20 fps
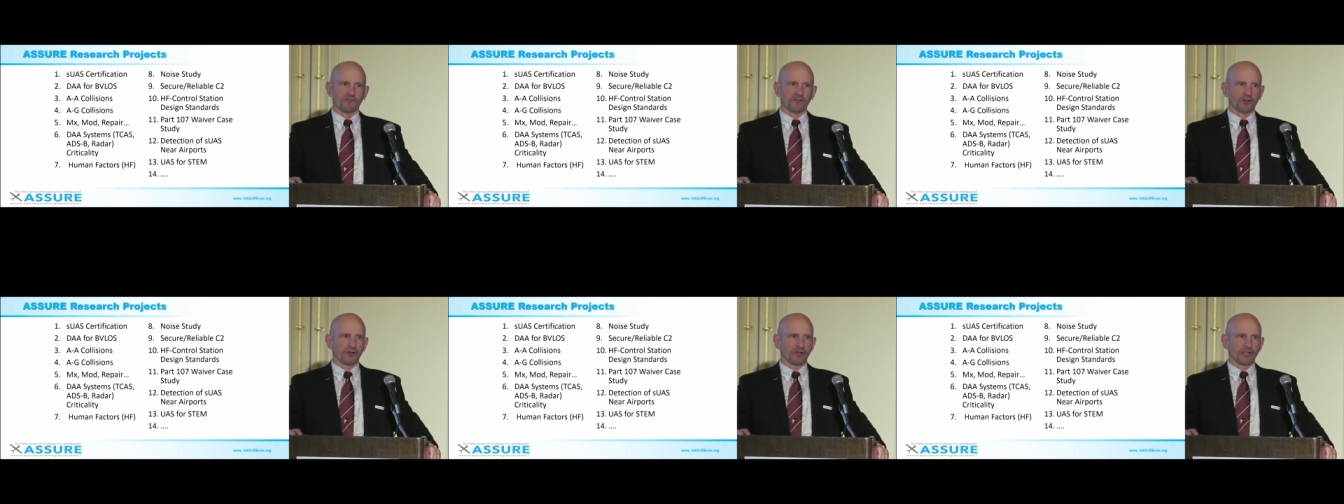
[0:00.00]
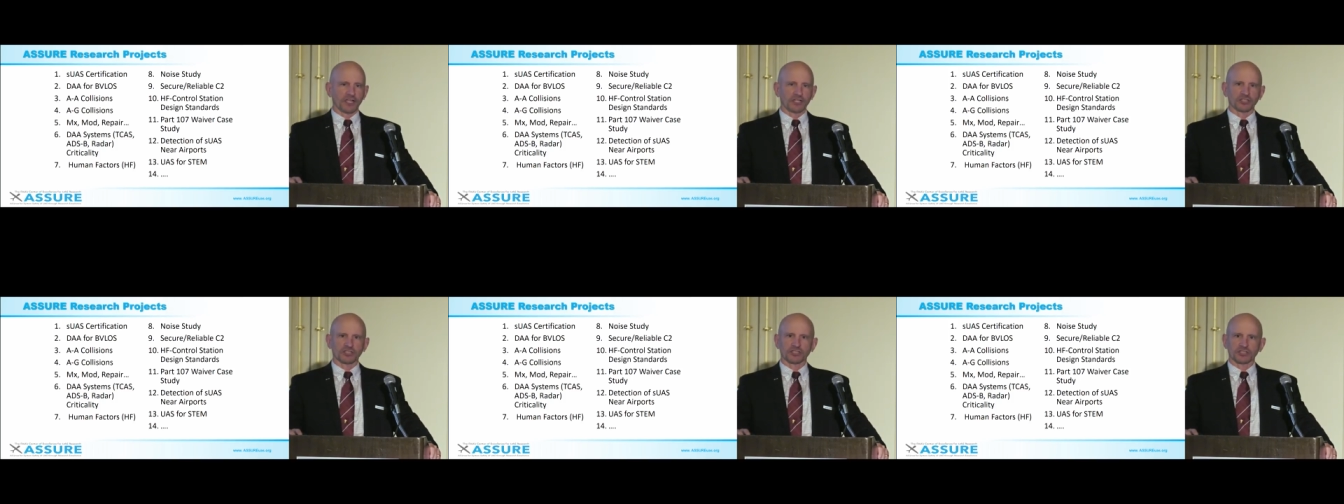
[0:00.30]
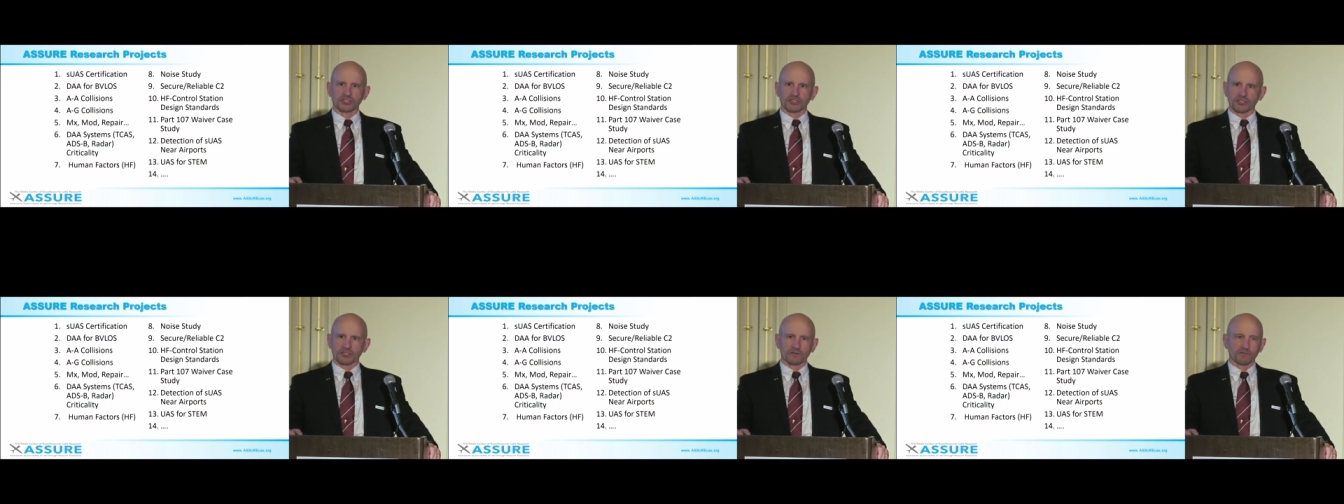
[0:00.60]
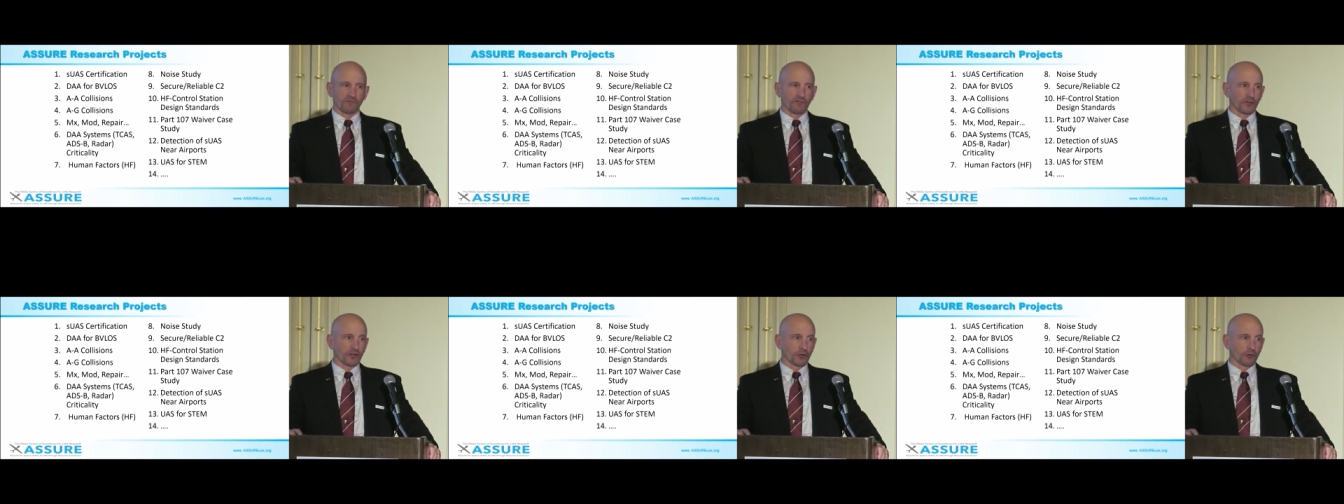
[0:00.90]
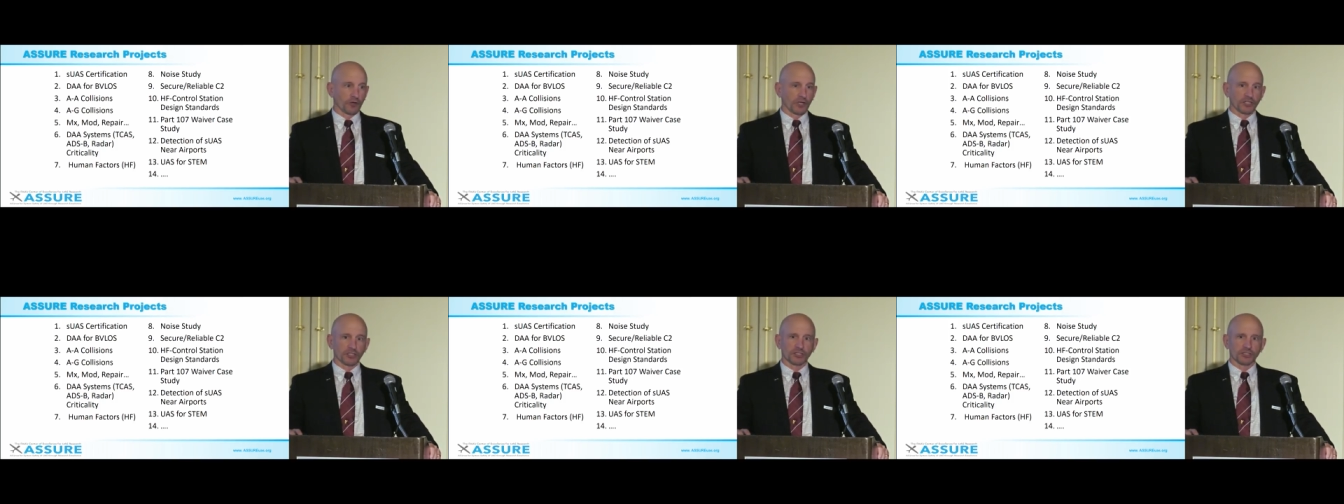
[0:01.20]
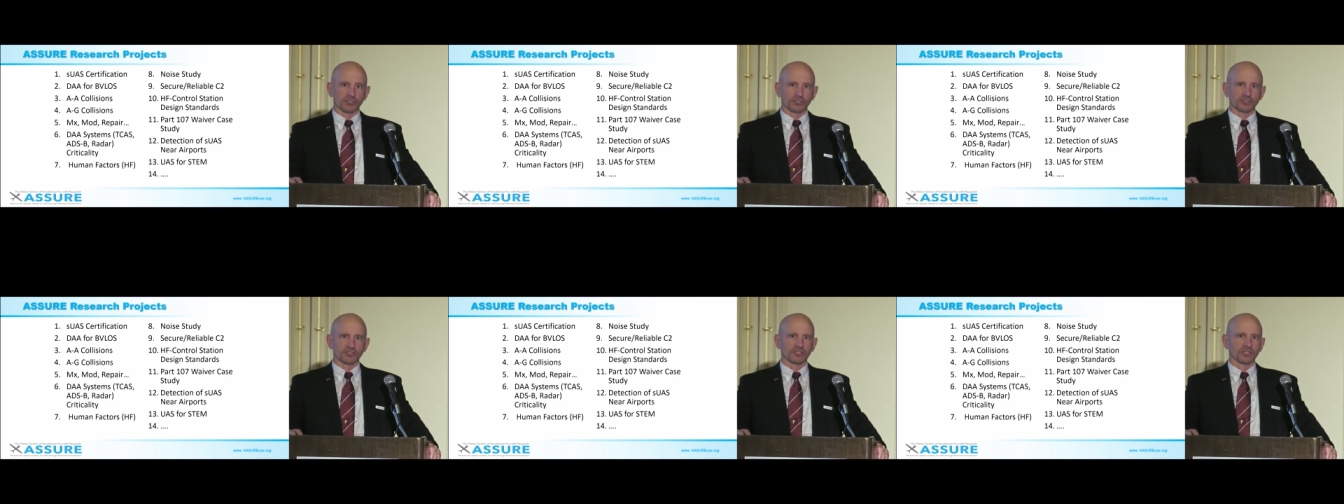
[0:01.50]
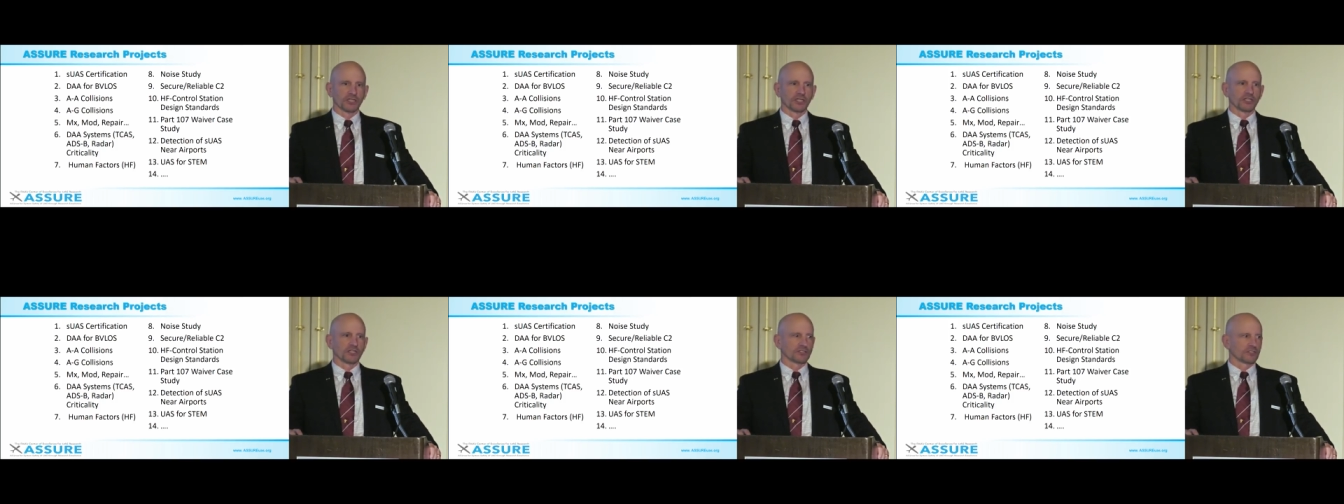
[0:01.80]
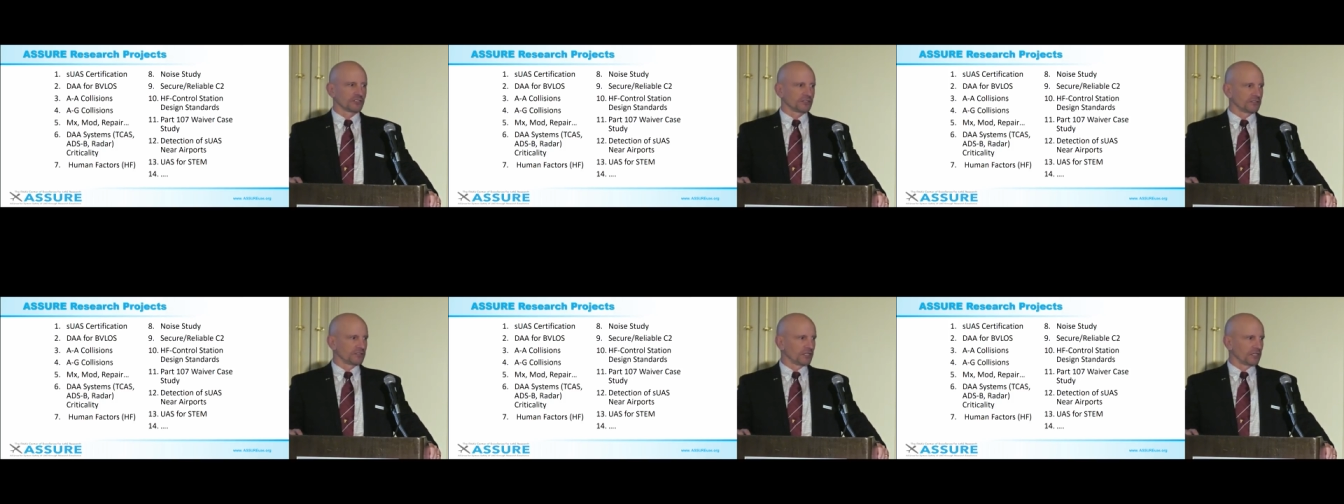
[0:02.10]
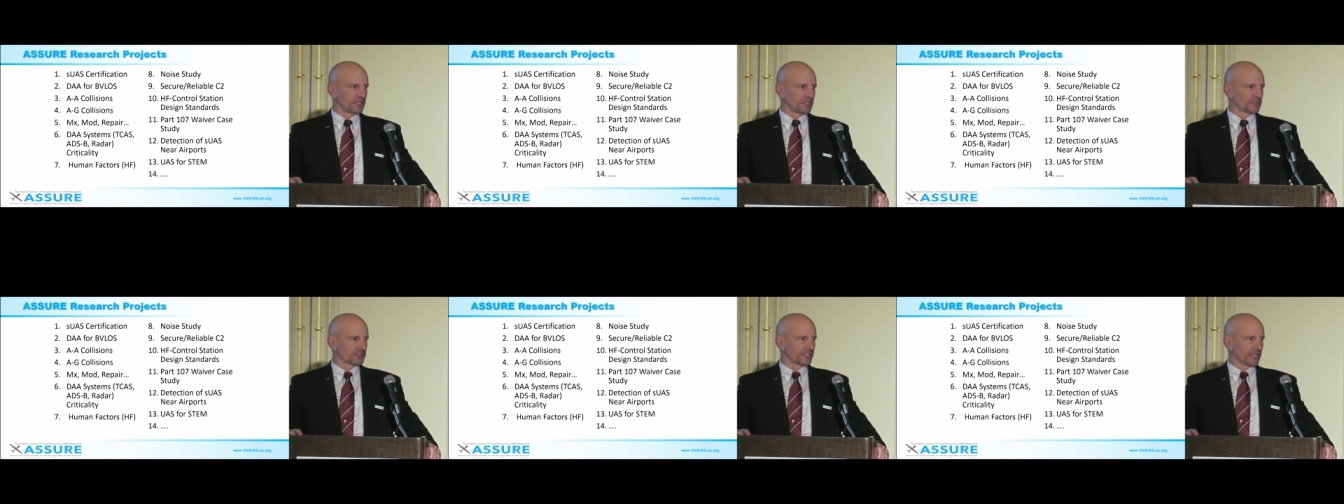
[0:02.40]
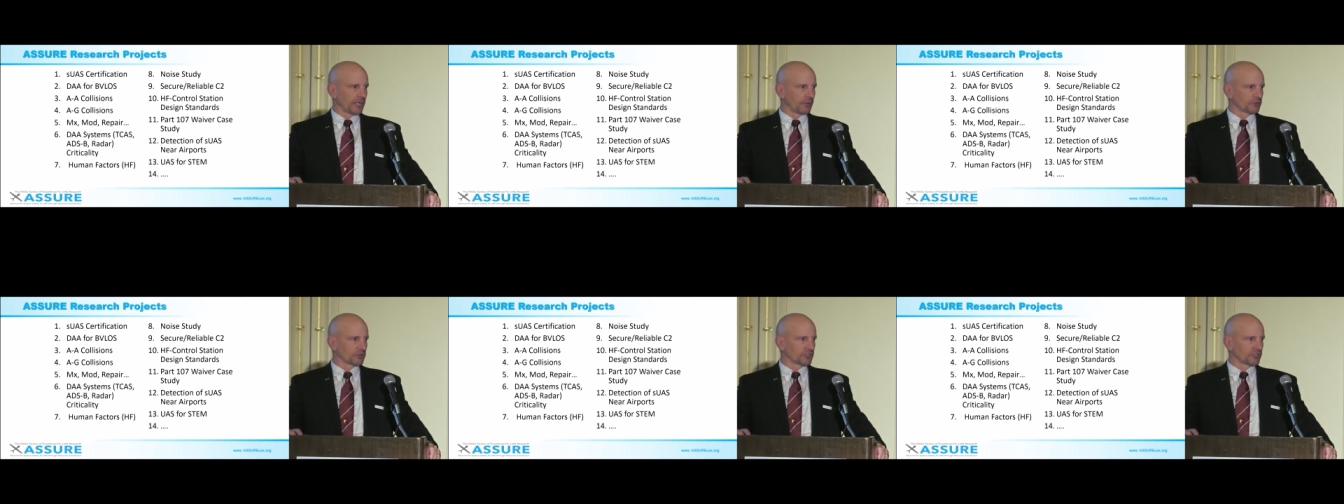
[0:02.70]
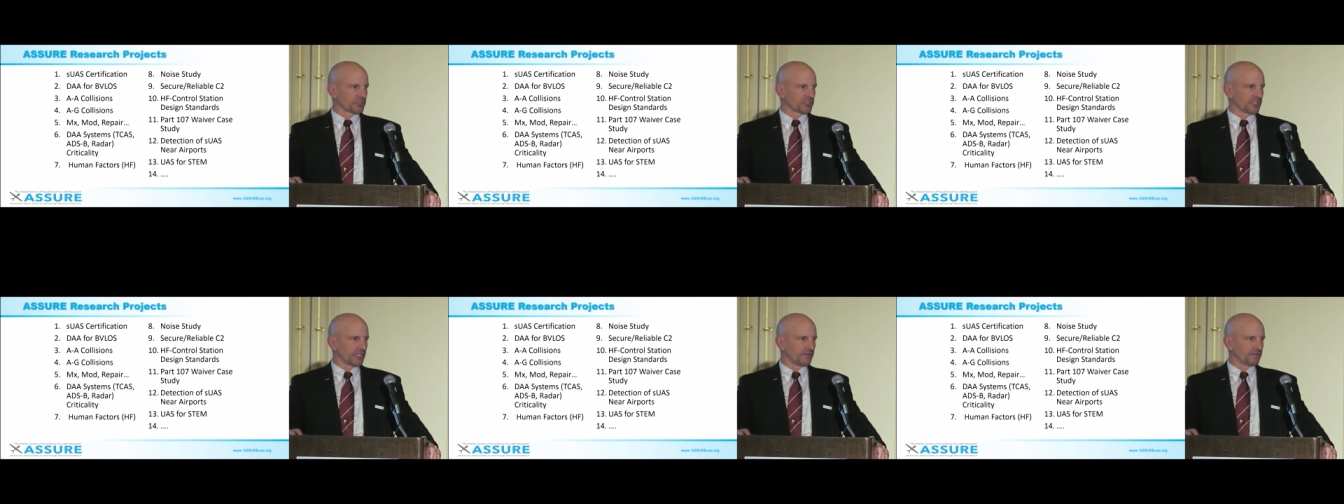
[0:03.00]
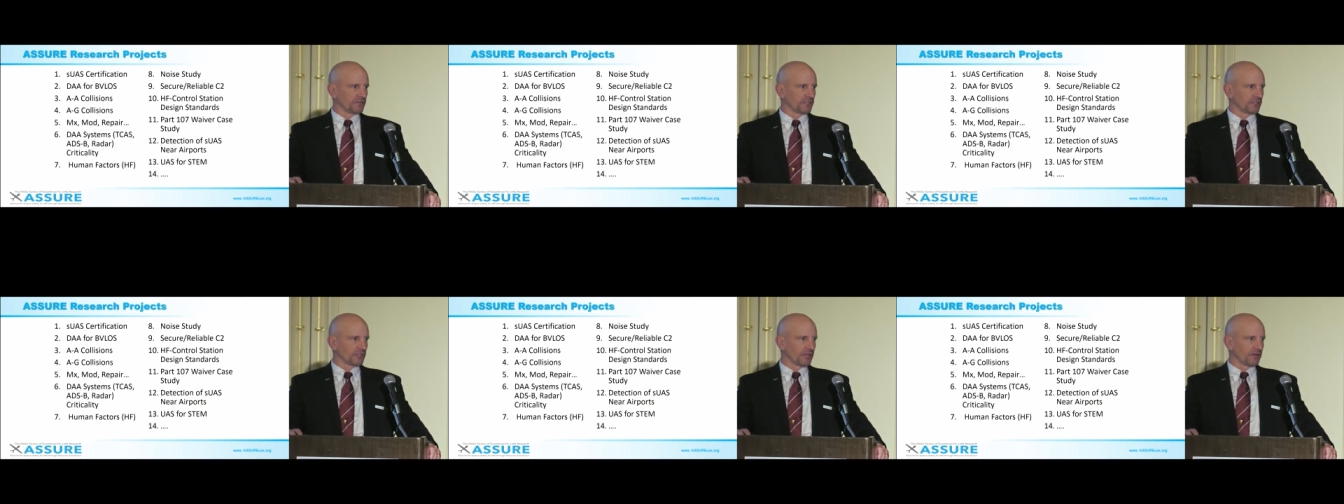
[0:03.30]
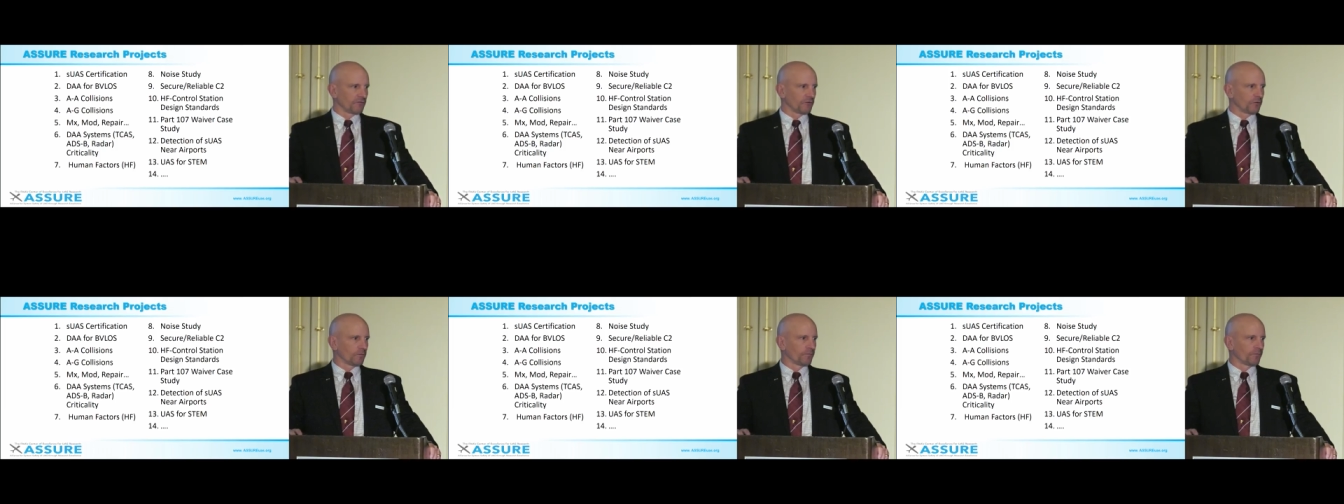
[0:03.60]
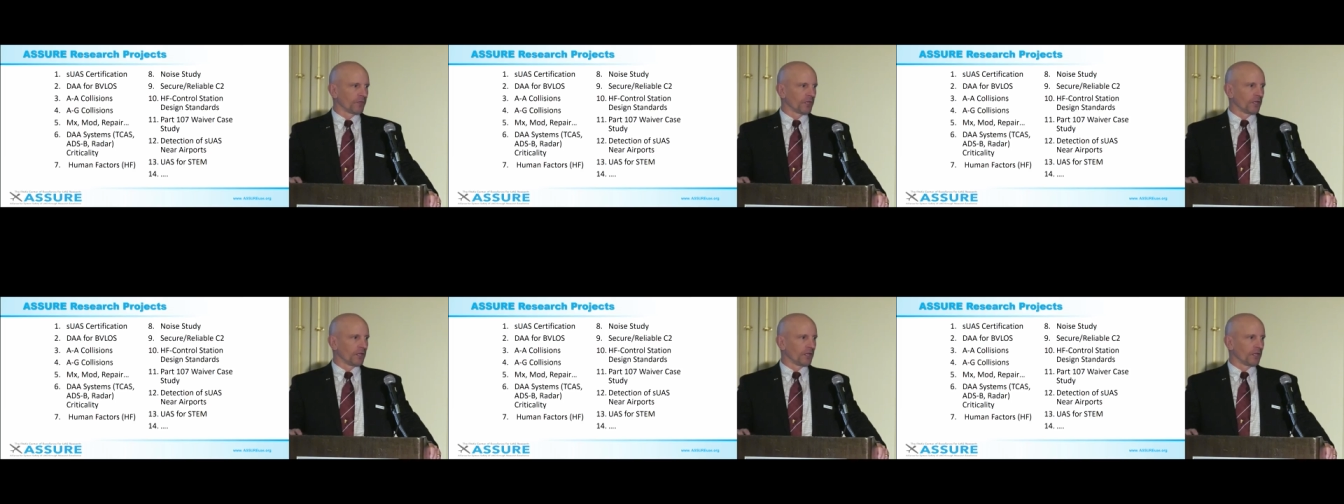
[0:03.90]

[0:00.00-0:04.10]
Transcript: variations and configurations to establish the safety level.